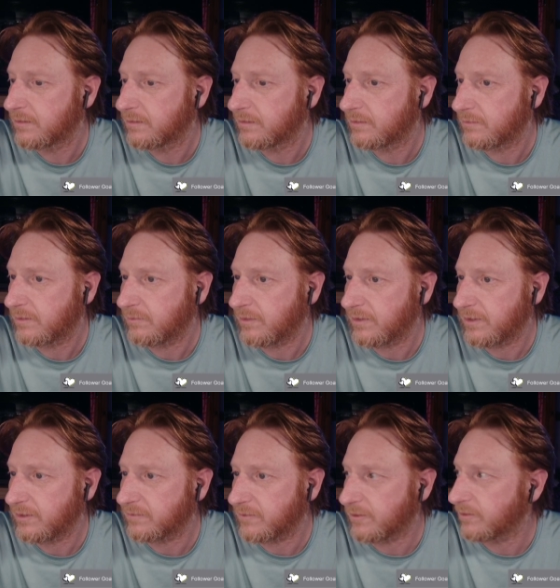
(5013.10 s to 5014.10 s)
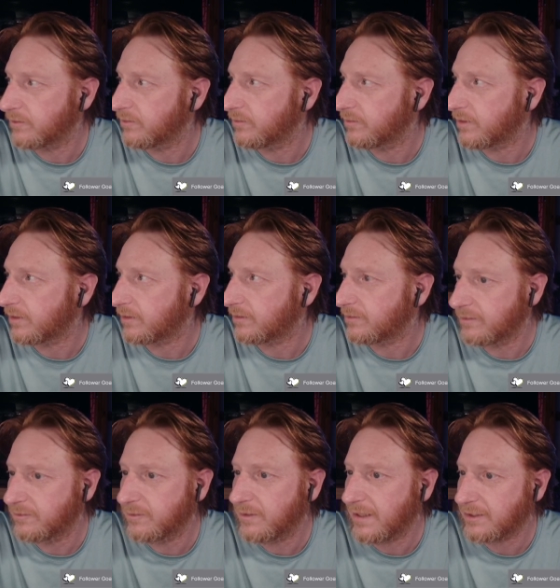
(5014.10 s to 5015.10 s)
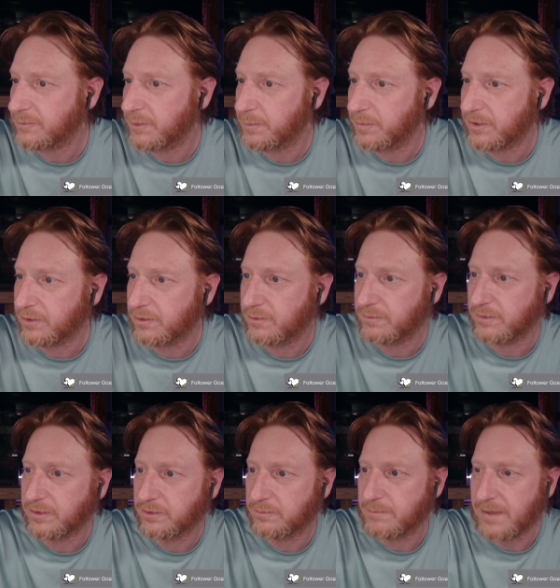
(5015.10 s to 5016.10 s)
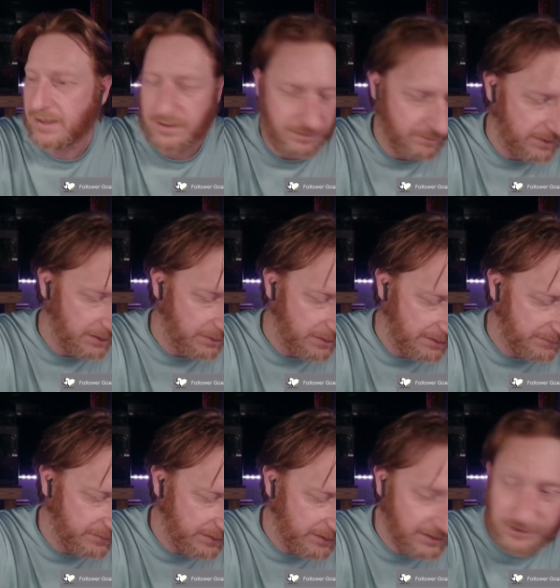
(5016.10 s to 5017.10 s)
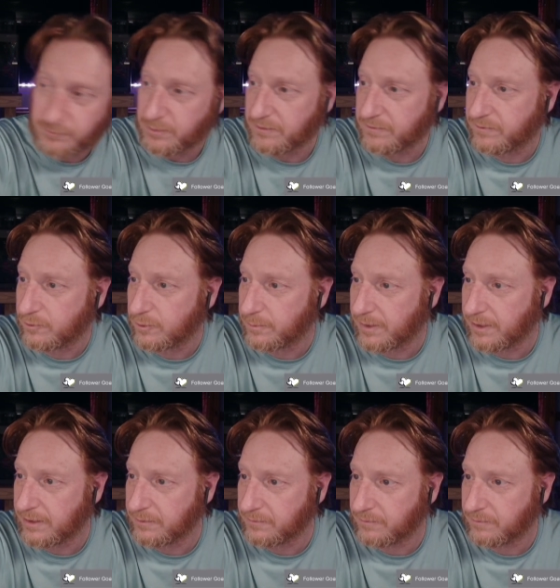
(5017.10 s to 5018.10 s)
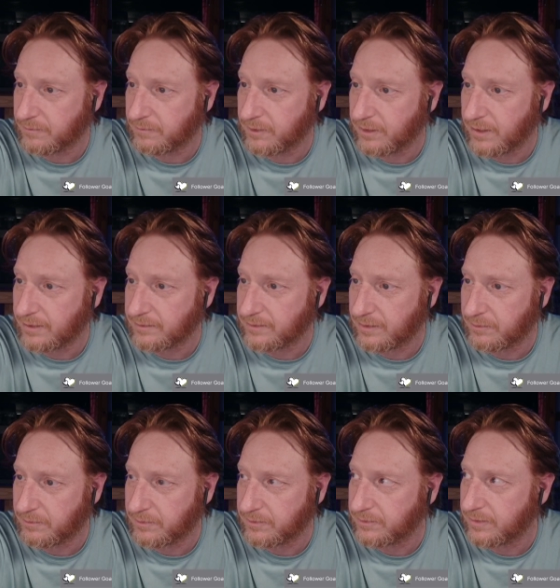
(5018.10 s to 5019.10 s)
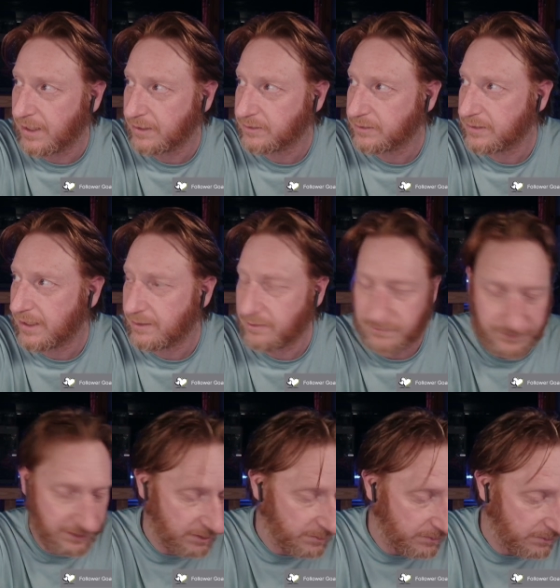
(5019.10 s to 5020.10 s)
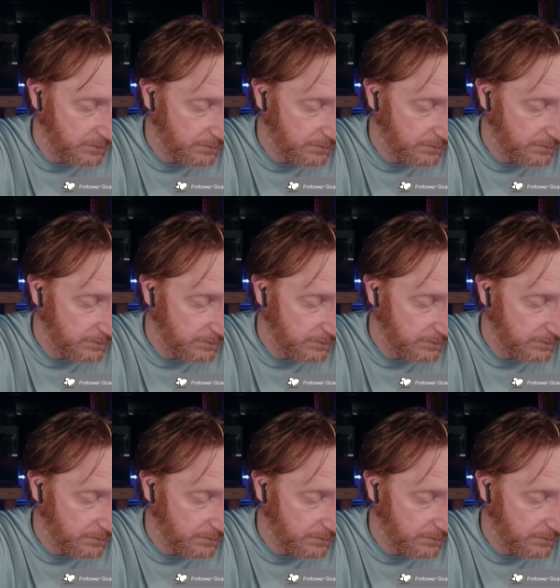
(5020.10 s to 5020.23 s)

what one of these furnaces are, because this would actually be pretty cool if we do a metal. I've seen this before, but I didn't realize that it was actually out available.